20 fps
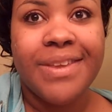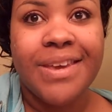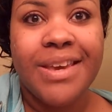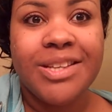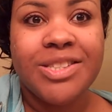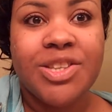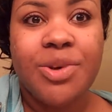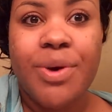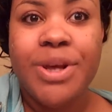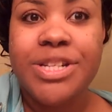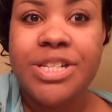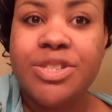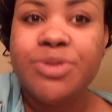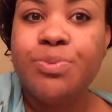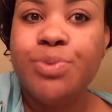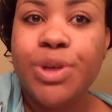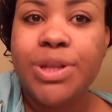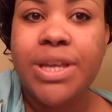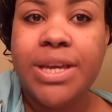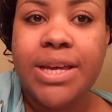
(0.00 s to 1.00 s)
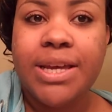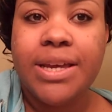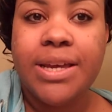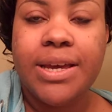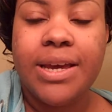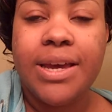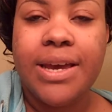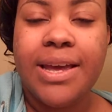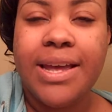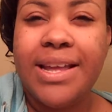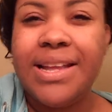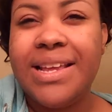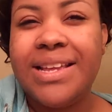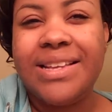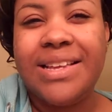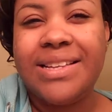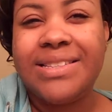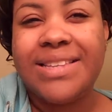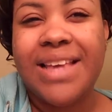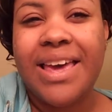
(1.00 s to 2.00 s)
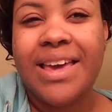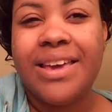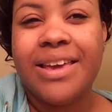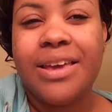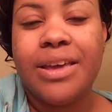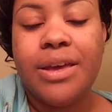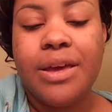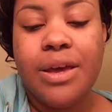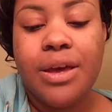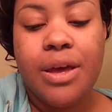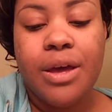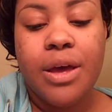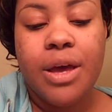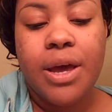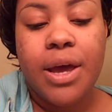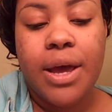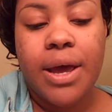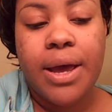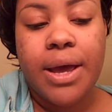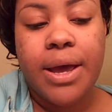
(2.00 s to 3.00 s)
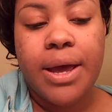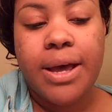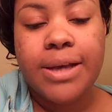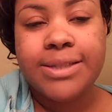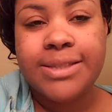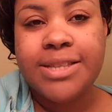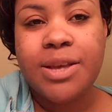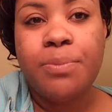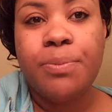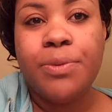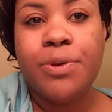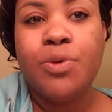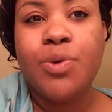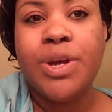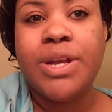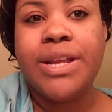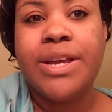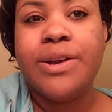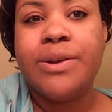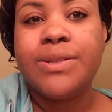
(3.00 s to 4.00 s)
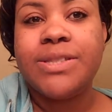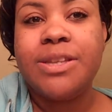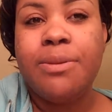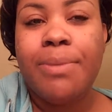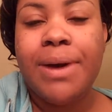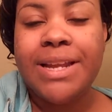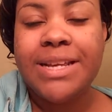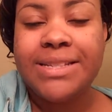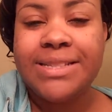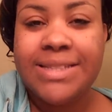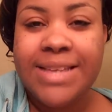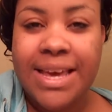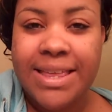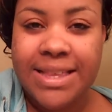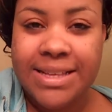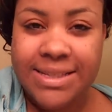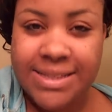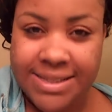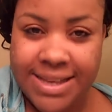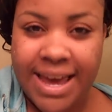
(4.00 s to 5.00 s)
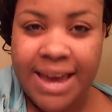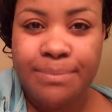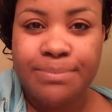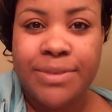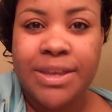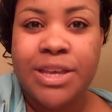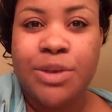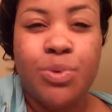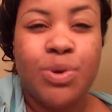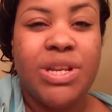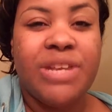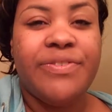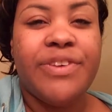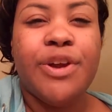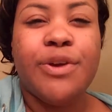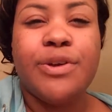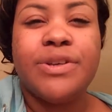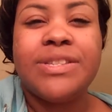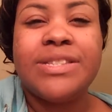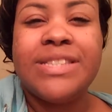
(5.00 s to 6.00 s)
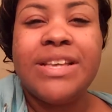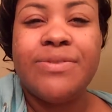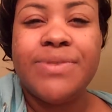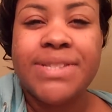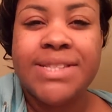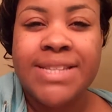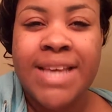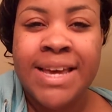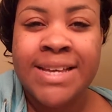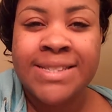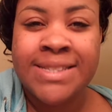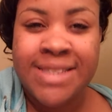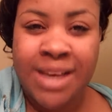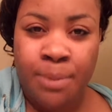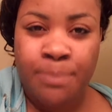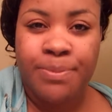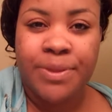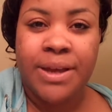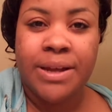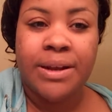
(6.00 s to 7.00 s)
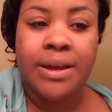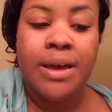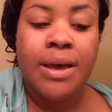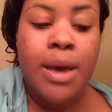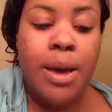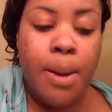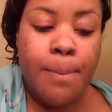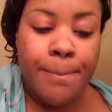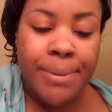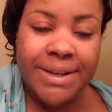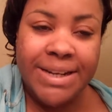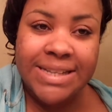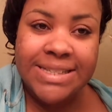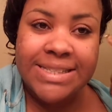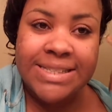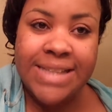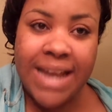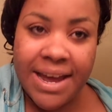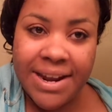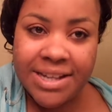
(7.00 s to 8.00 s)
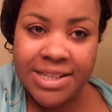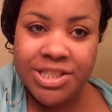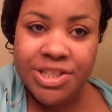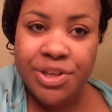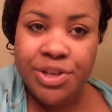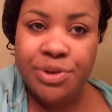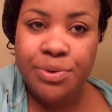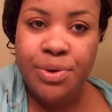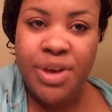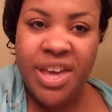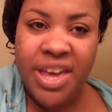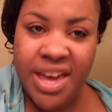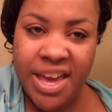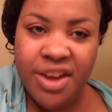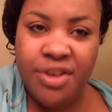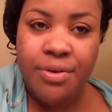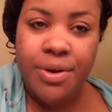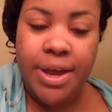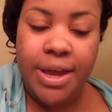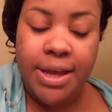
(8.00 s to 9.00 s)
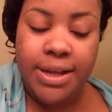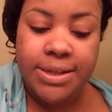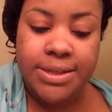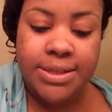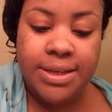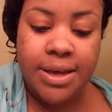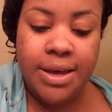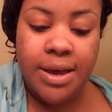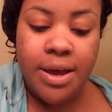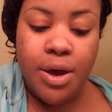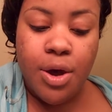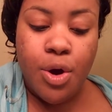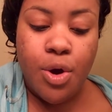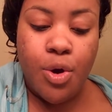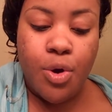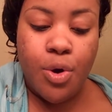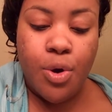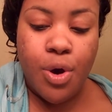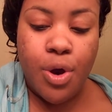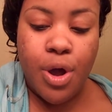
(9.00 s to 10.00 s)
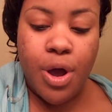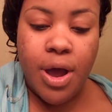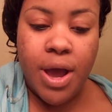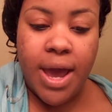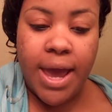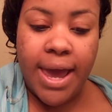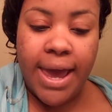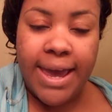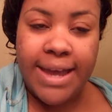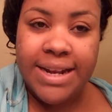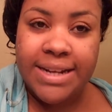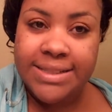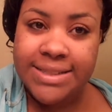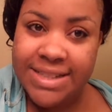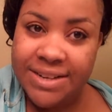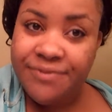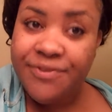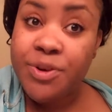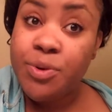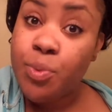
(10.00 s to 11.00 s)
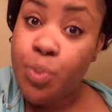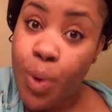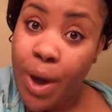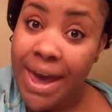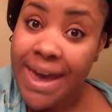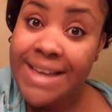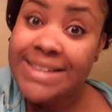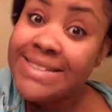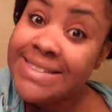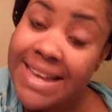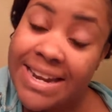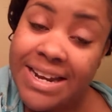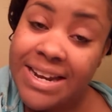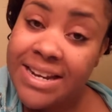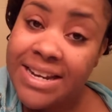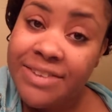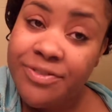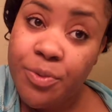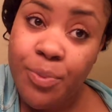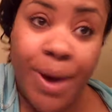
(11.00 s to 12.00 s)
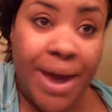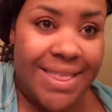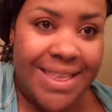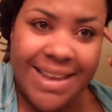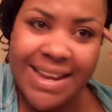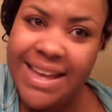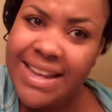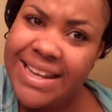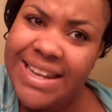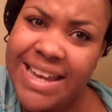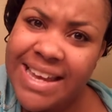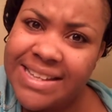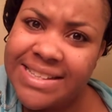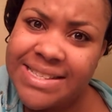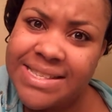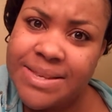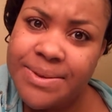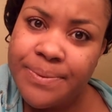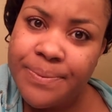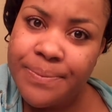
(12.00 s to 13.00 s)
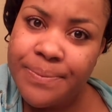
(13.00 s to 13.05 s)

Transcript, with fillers: So it just really, it, it's like, so you can hear somebody say the same thing. You can even hear yourself say something, but it's not until you hear it in a different way, said in a different way, that it clicks.